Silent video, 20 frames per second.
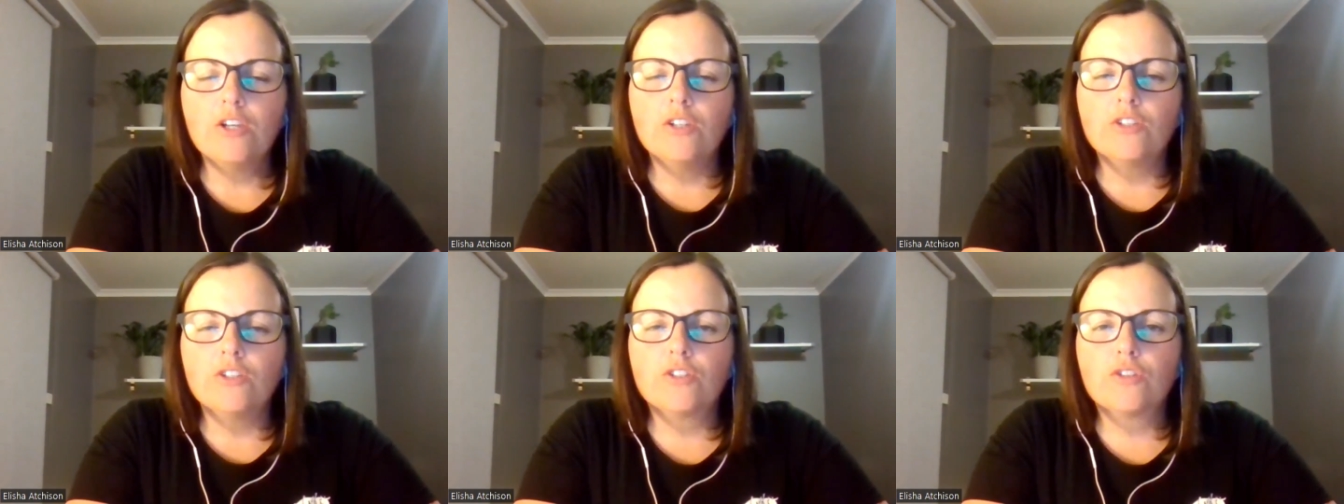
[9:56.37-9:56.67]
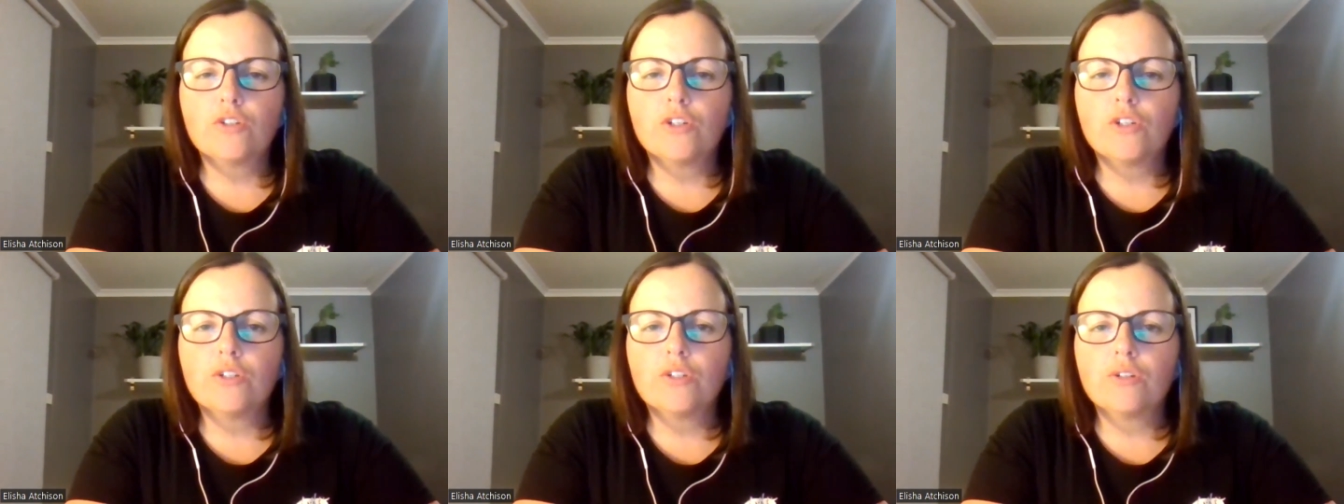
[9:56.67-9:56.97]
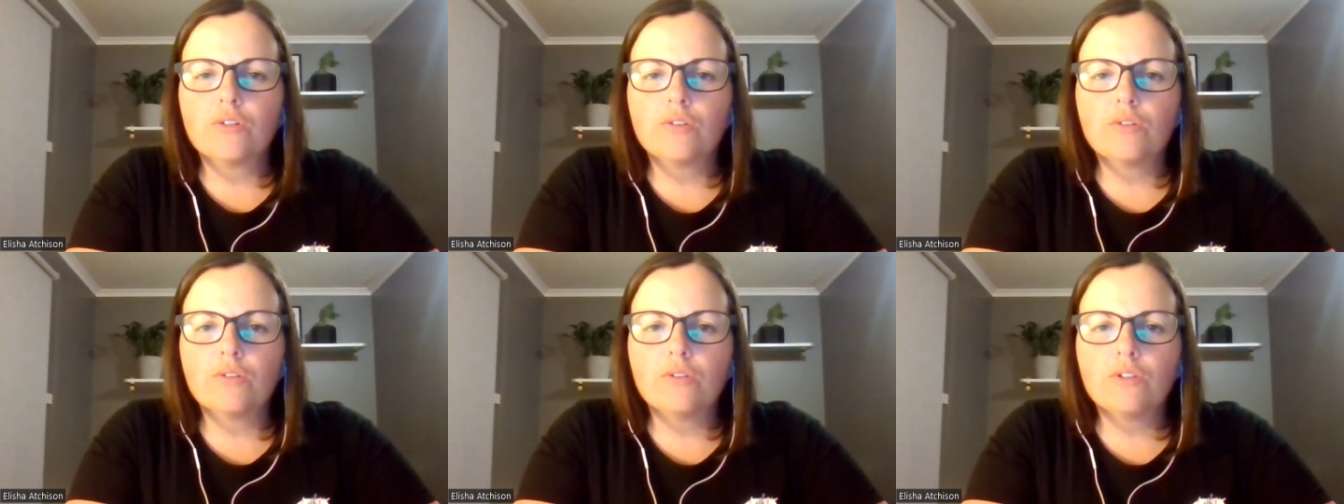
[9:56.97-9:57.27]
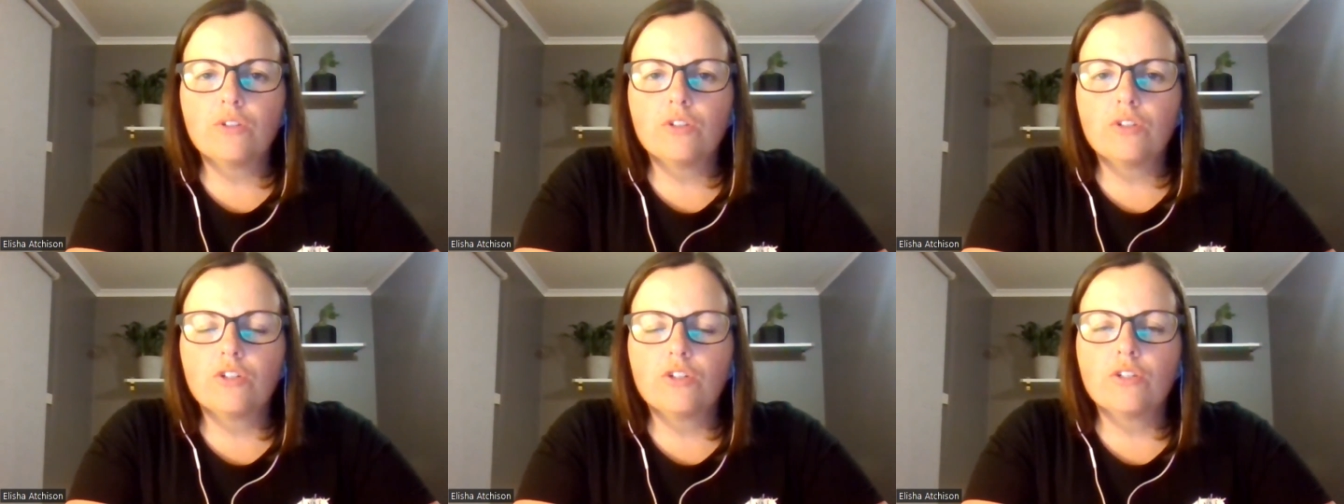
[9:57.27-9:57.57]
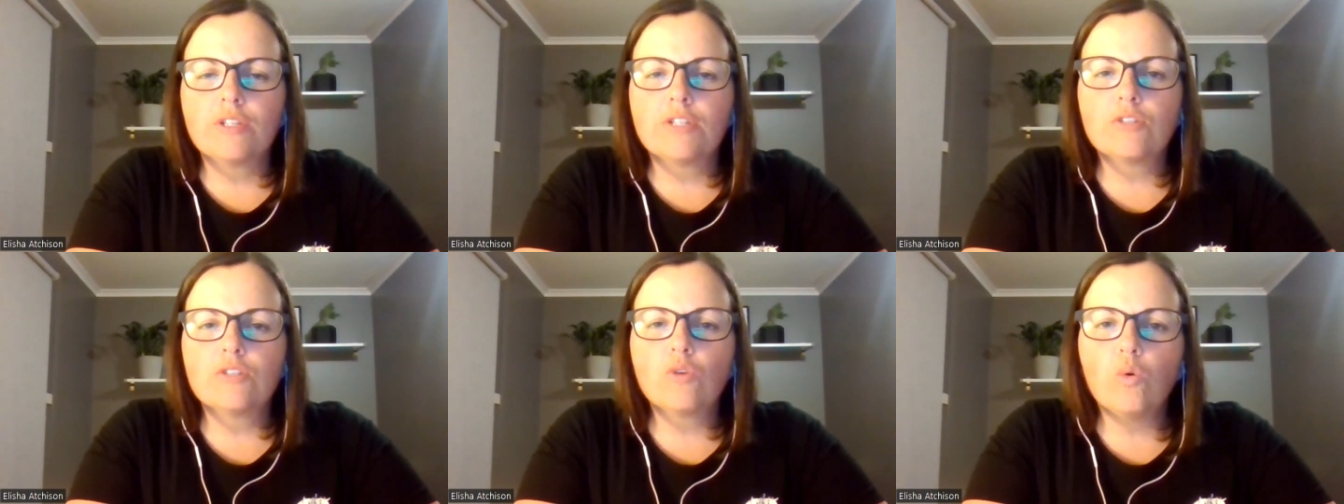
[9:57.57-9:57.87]
so you
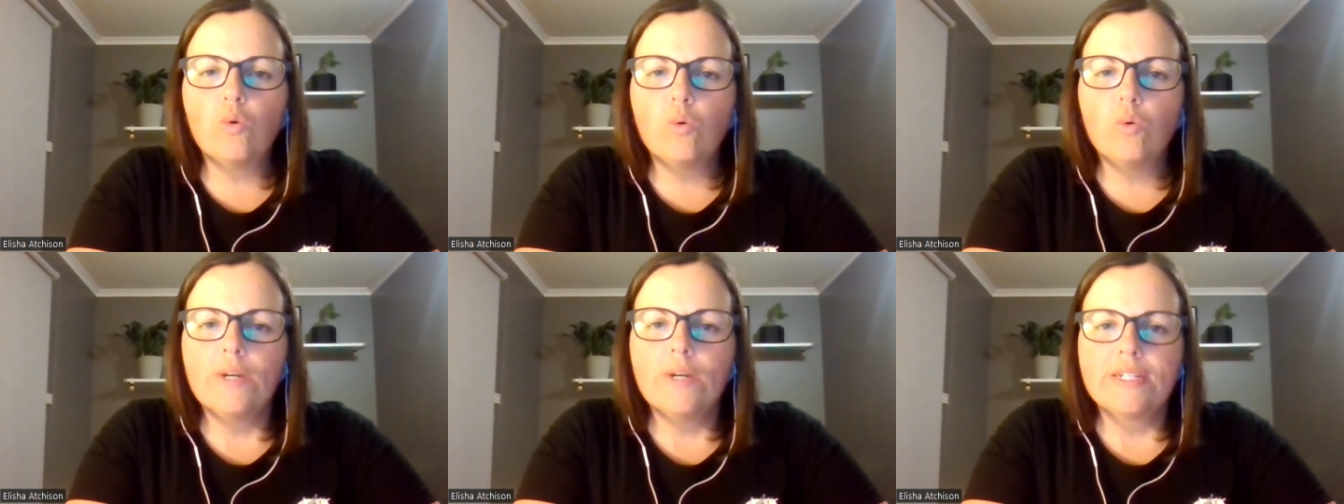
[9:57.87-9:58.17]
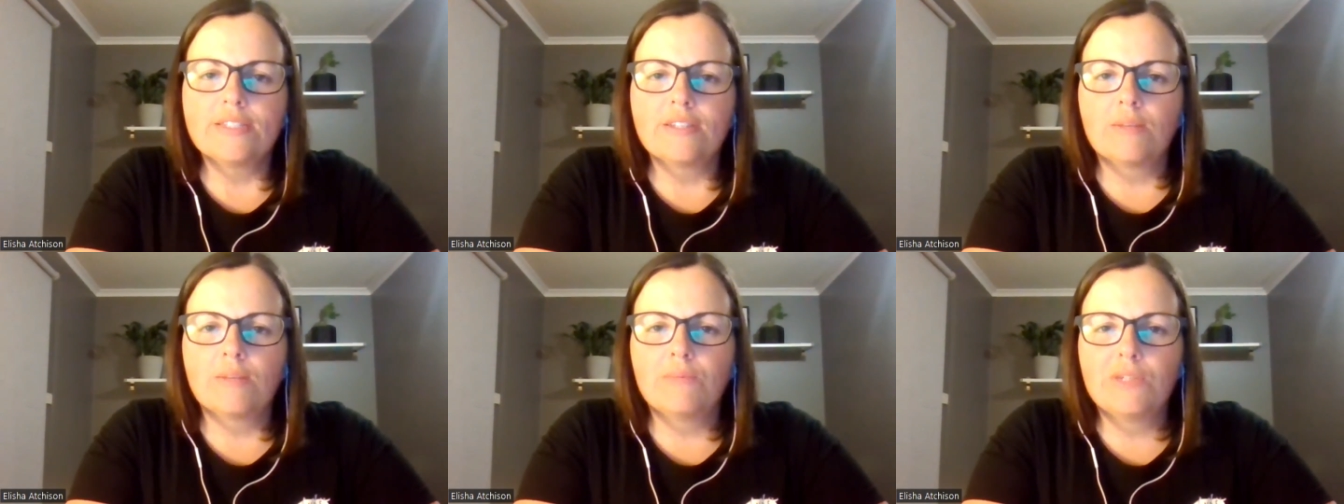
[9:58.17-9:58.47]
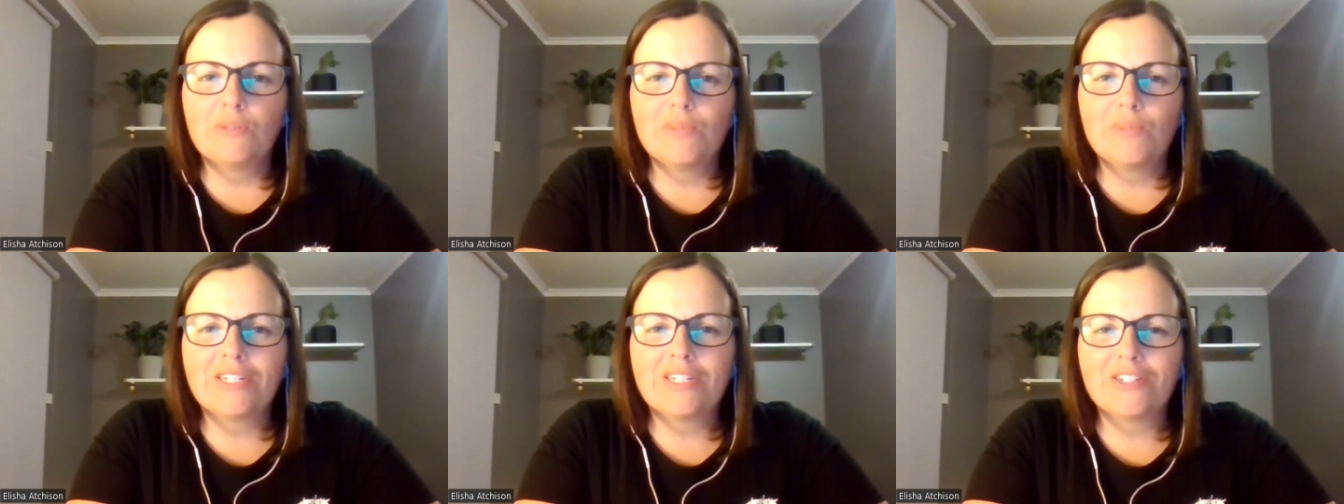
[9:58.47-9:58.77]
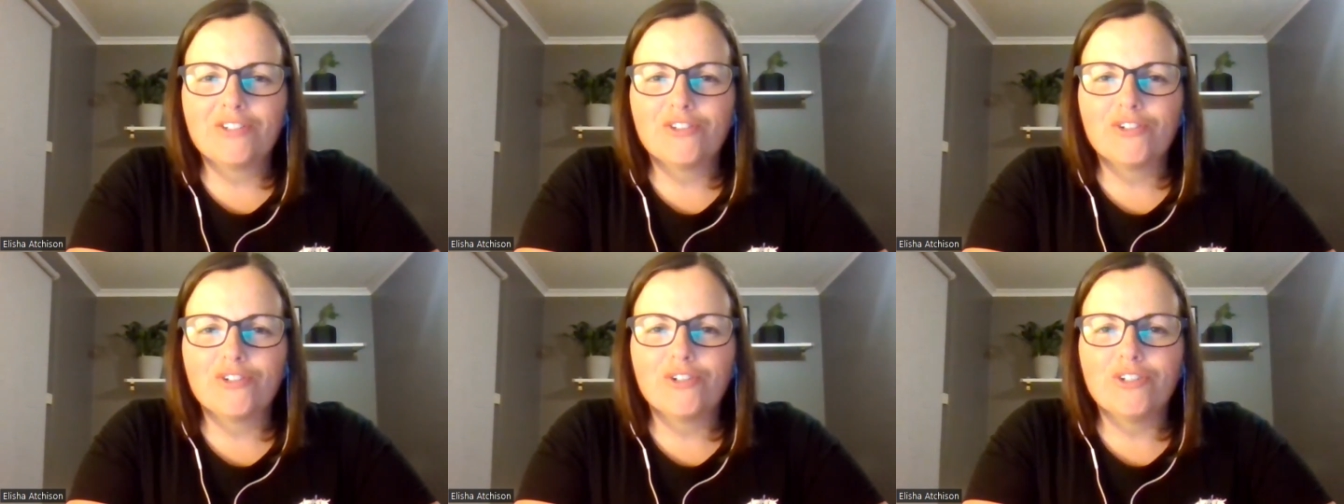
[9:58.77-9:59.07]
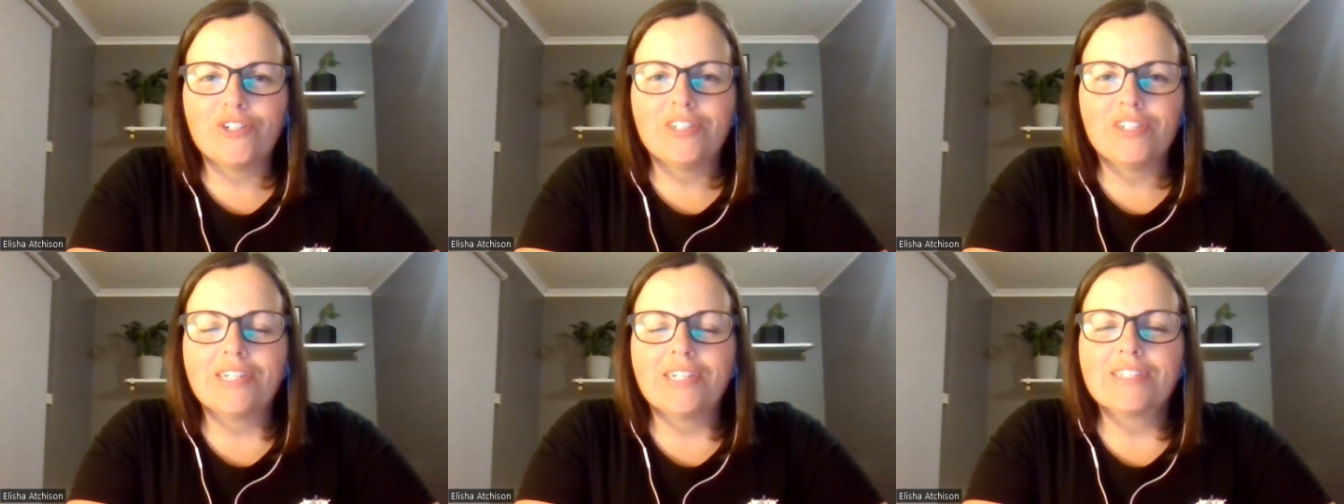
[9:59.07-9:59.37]
know there's always something we can do
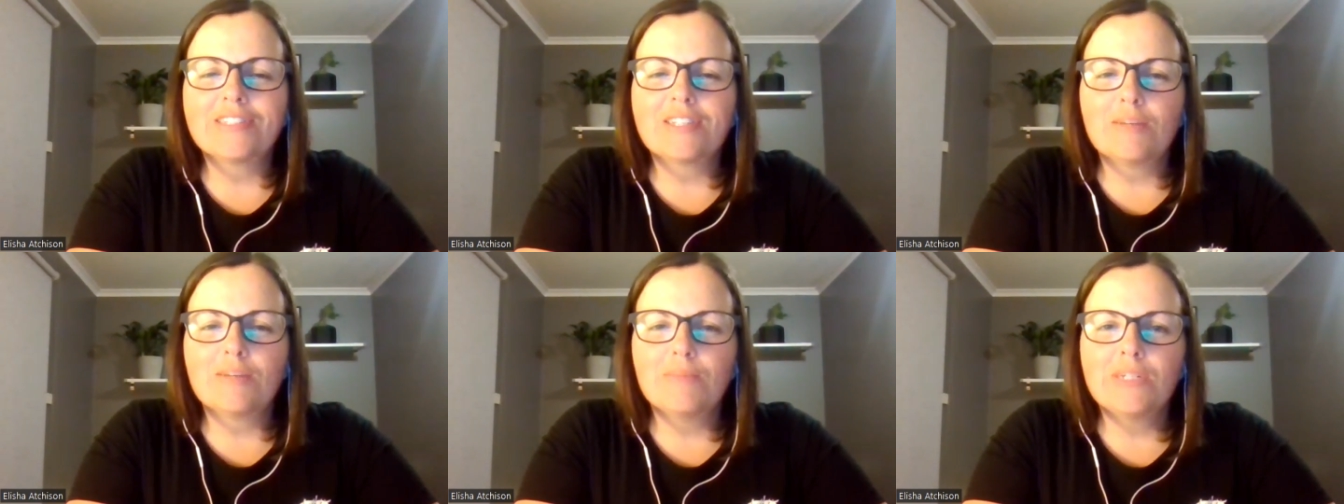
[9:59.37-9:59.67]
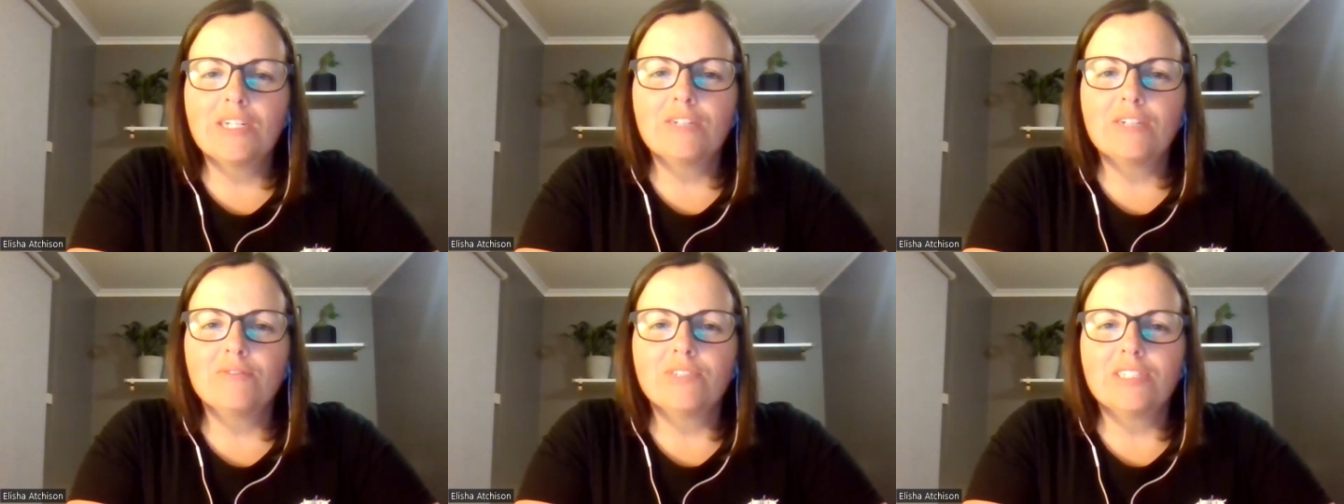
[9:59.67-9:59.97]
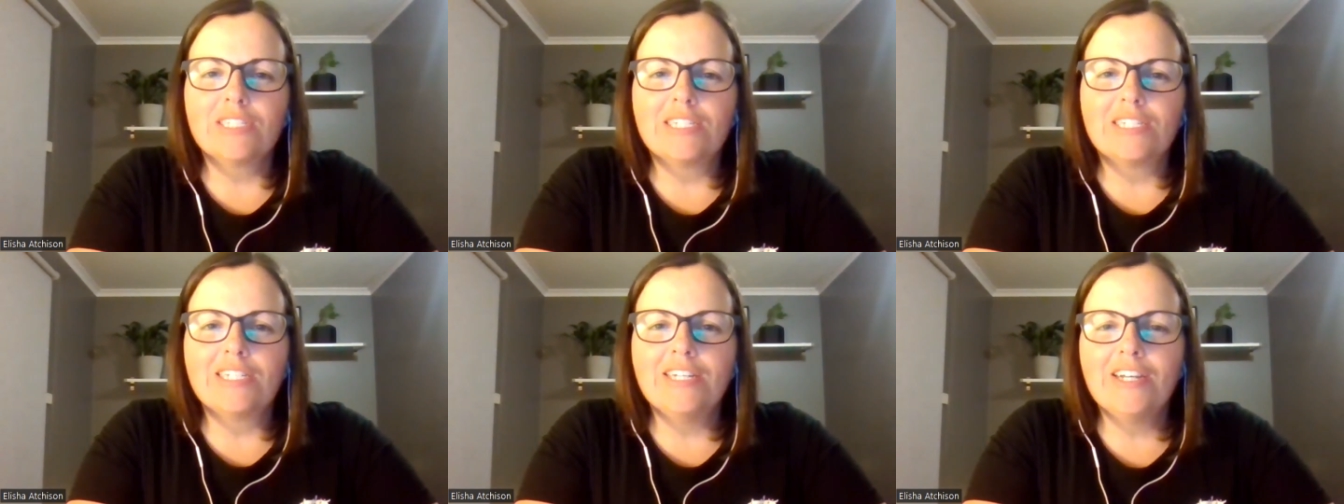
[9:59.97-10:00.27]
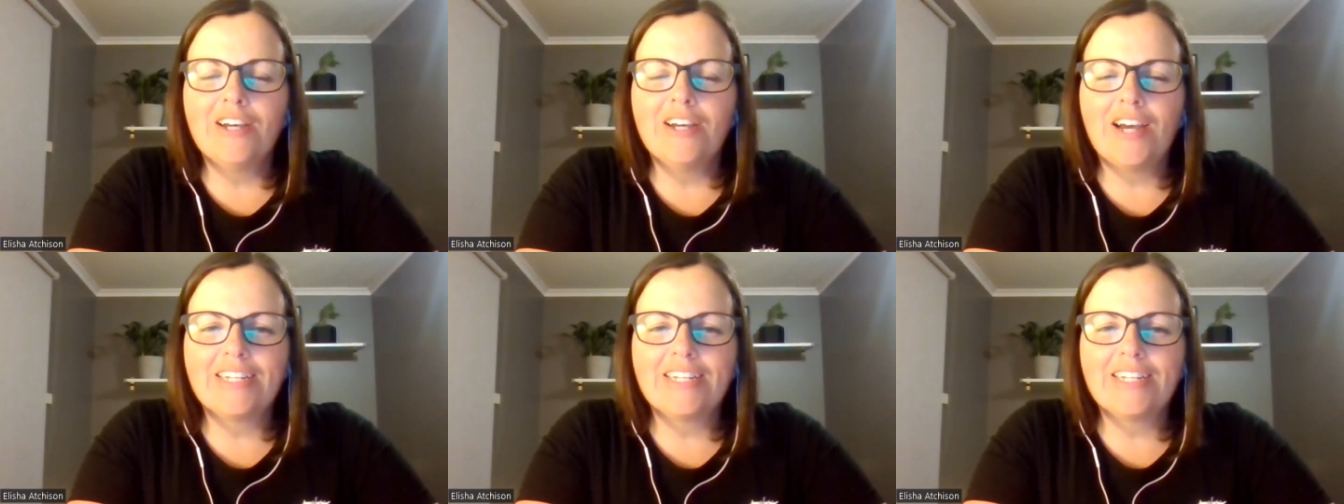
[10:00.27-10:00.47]
and that's something i really